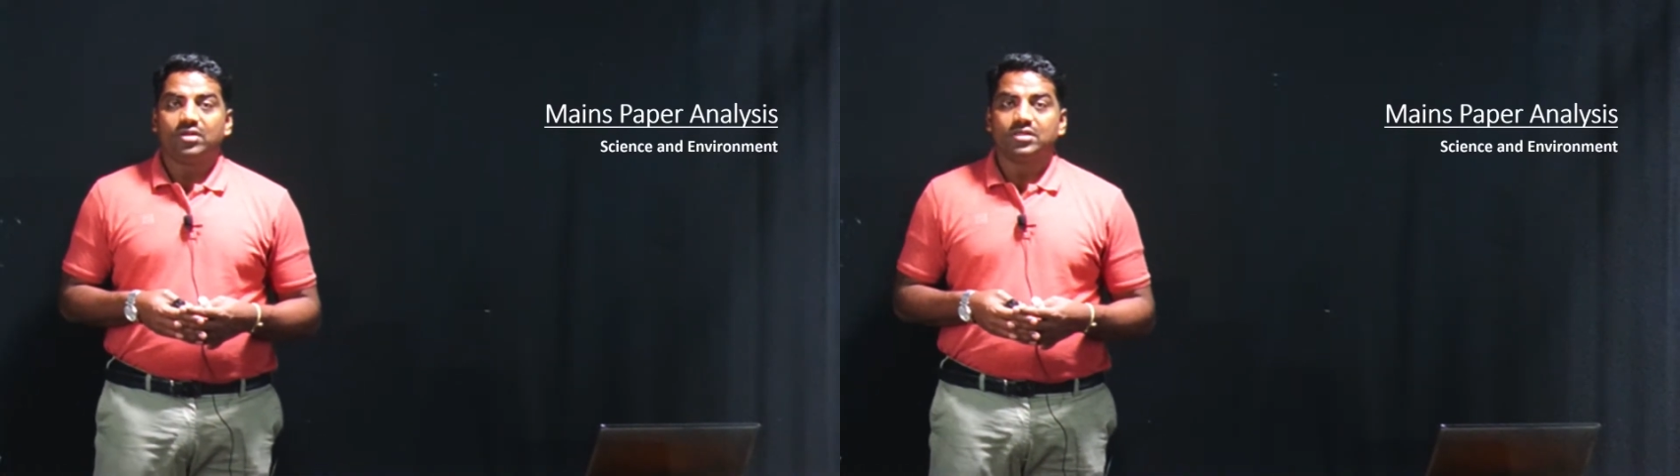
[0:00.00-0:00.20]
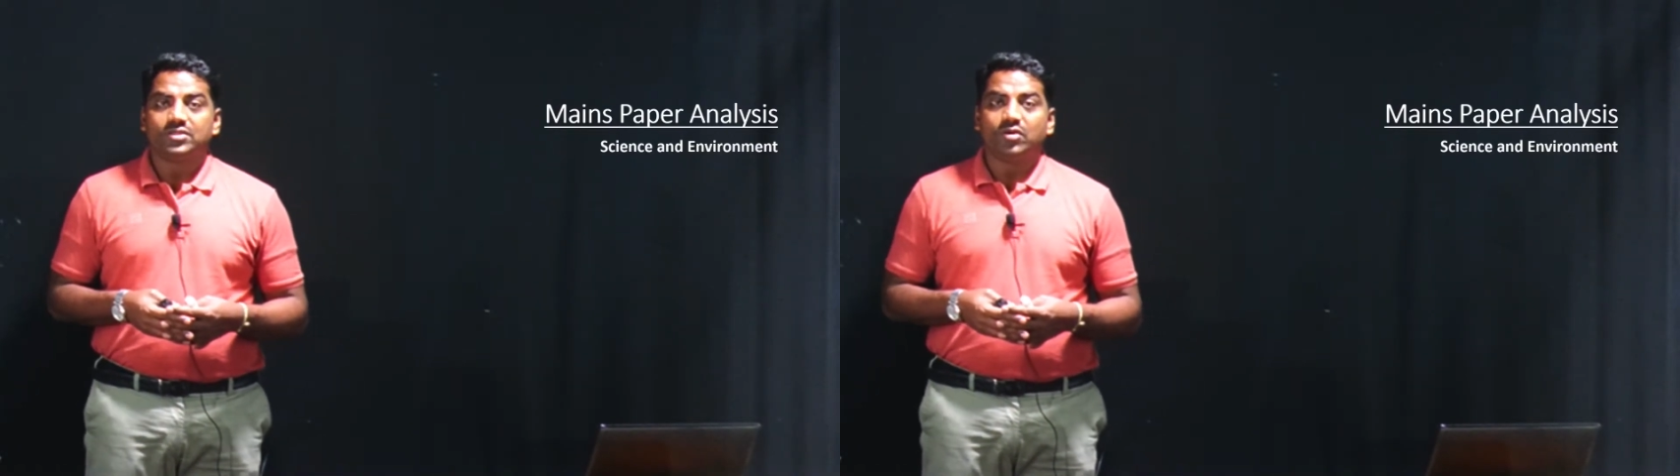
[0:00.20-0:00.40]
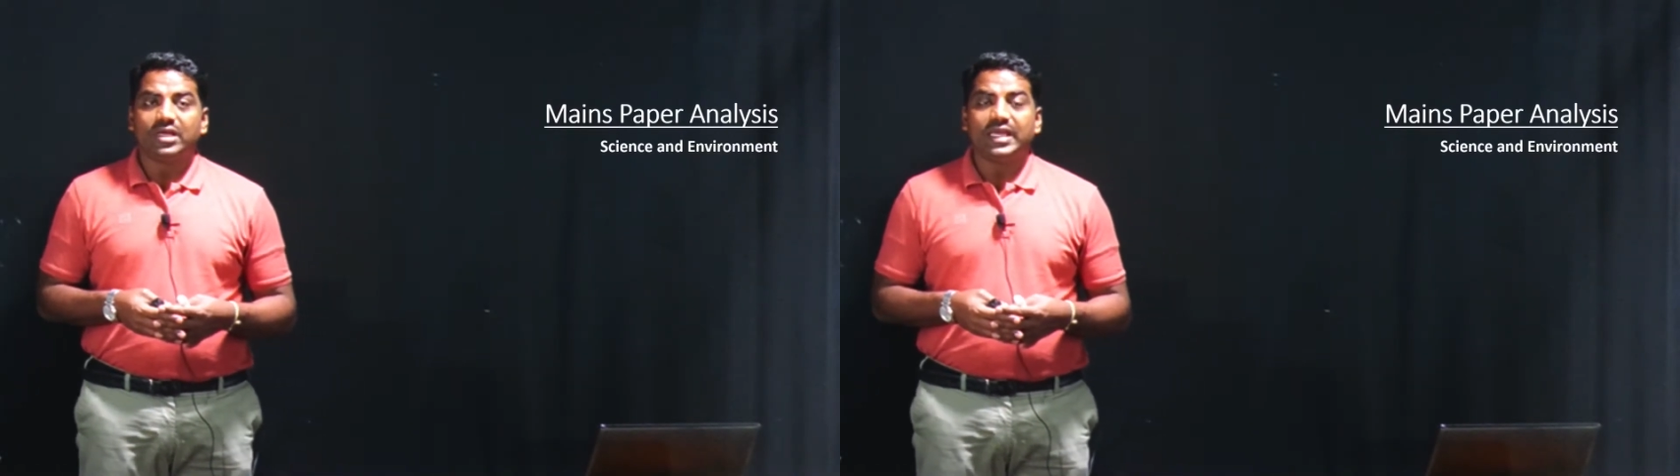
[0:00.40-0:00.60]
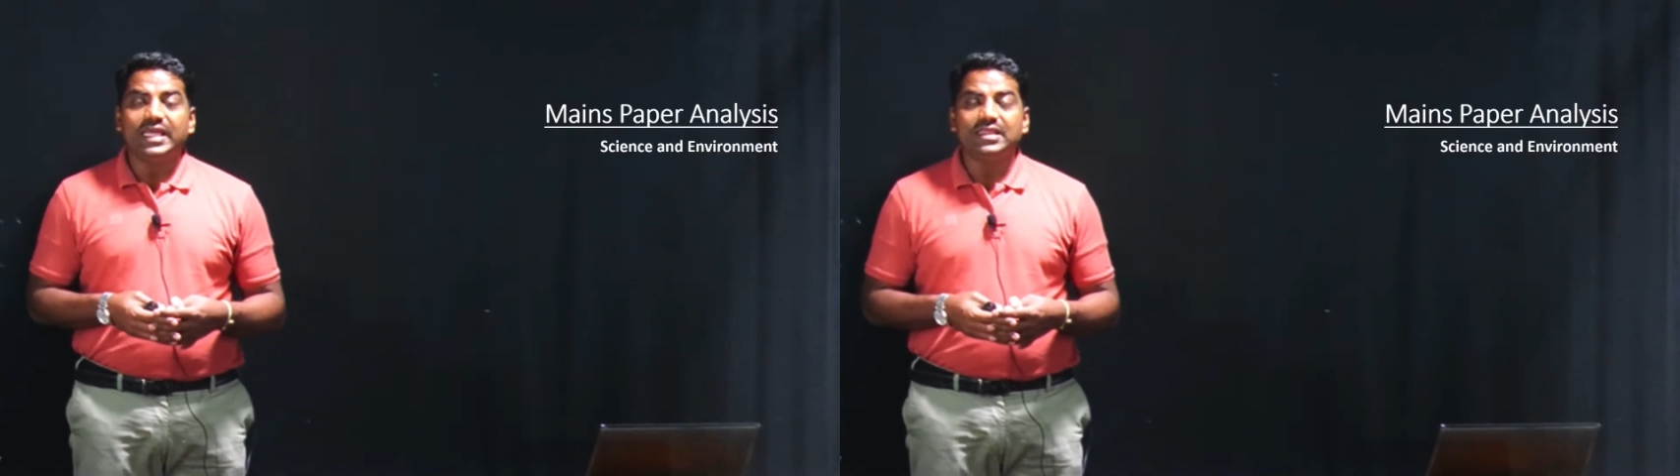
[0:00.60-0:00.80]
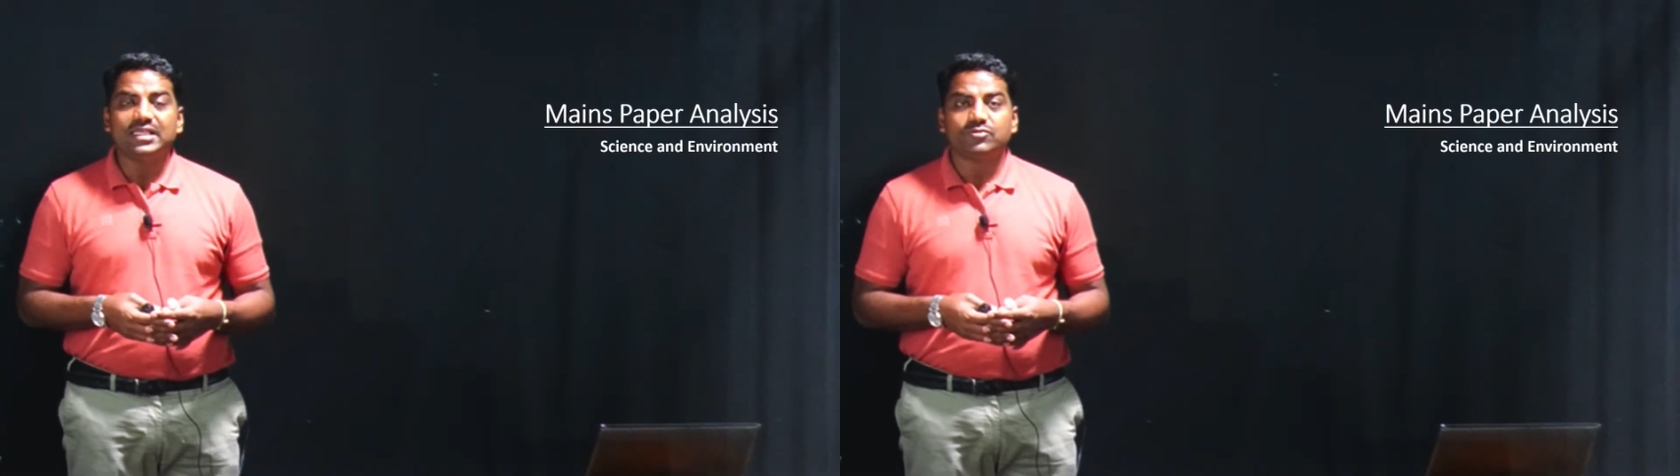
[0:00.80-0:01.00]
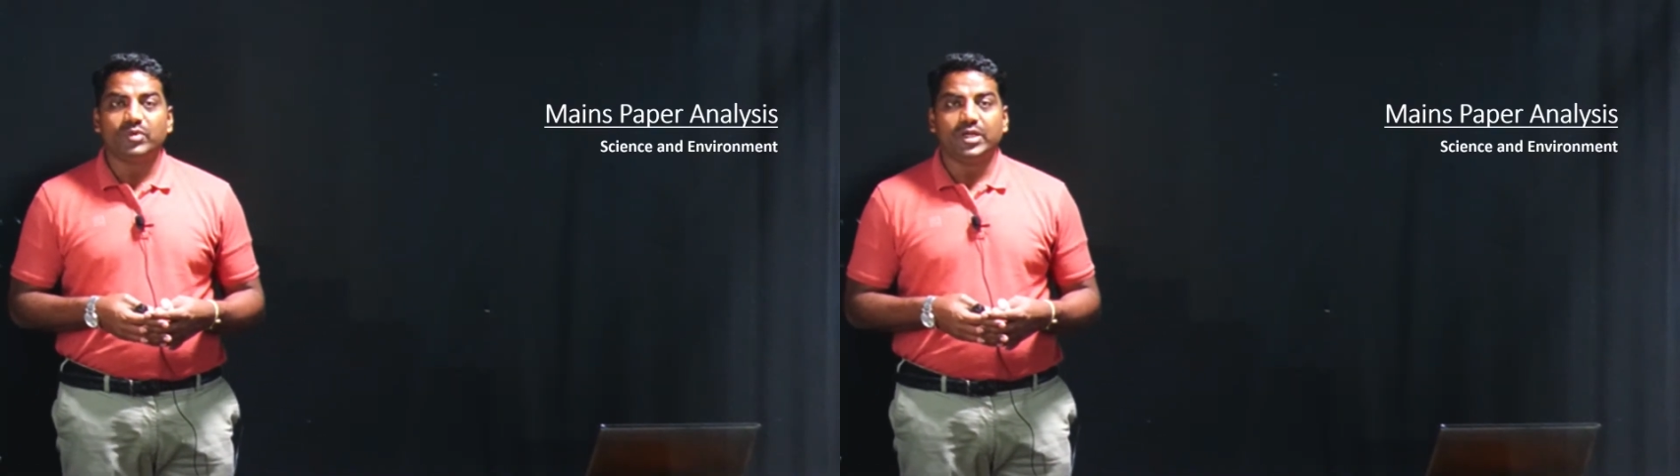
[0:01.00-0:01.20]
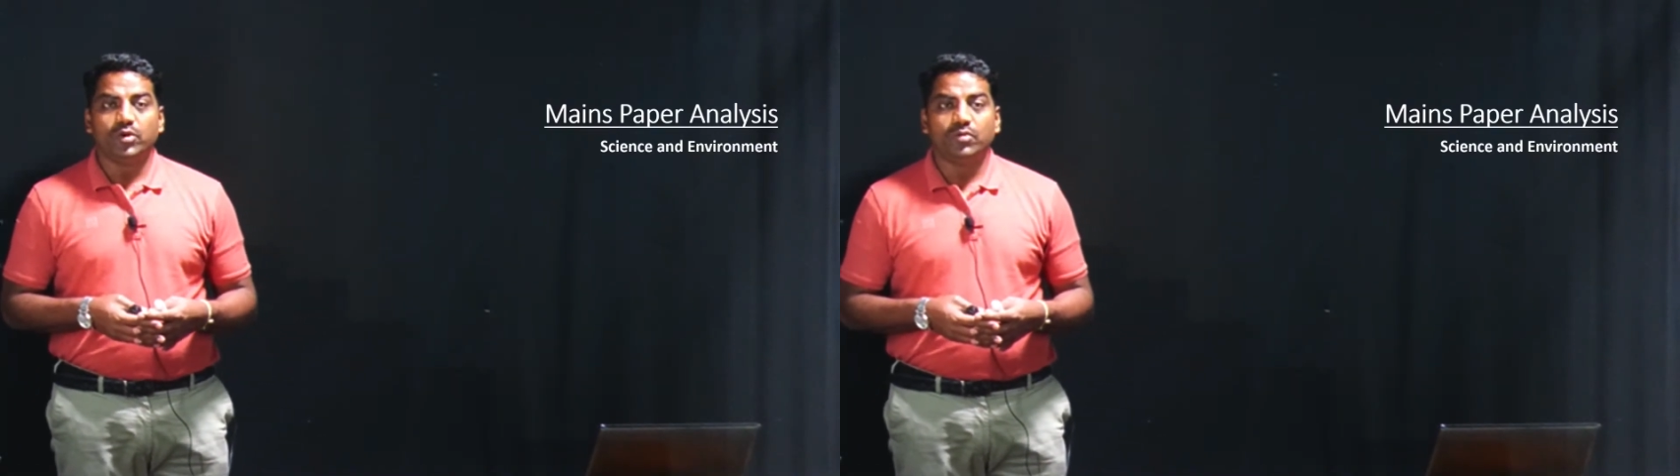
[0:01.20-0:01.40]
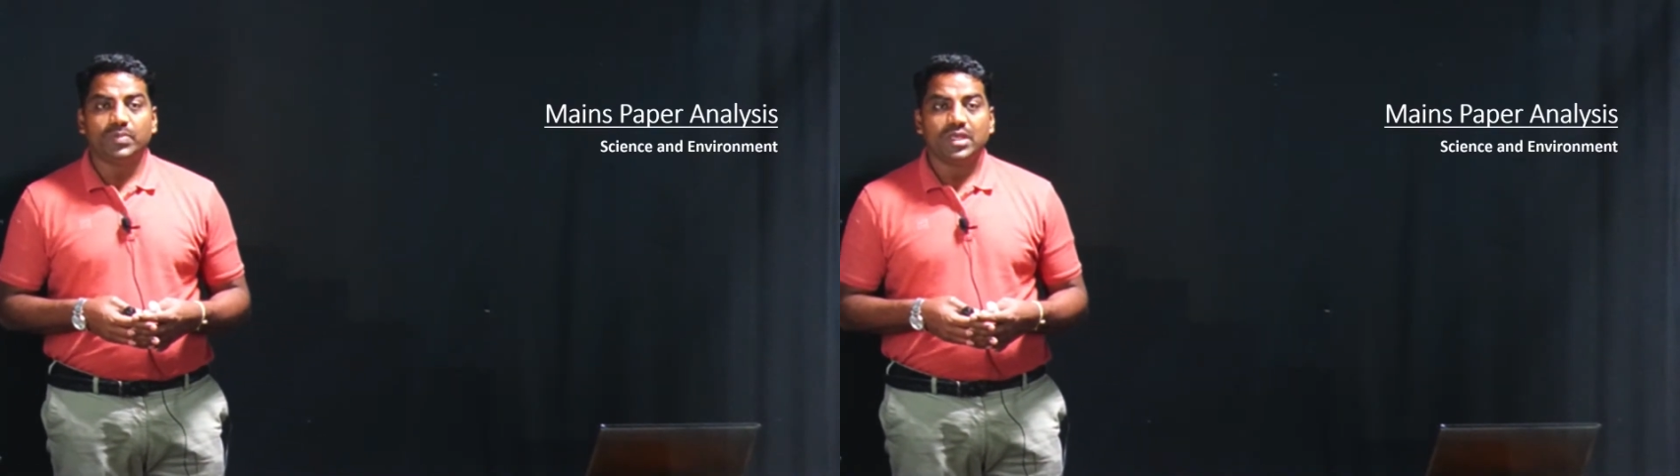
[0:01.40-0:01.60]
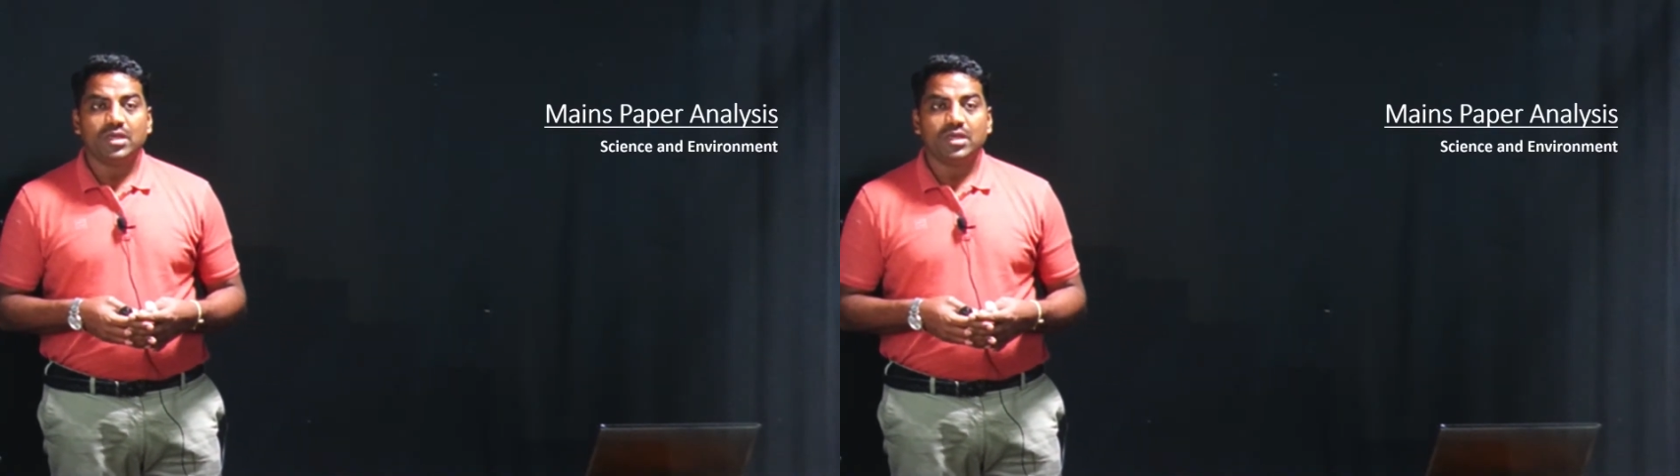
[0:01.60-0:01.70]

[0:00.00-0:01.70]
So in this video,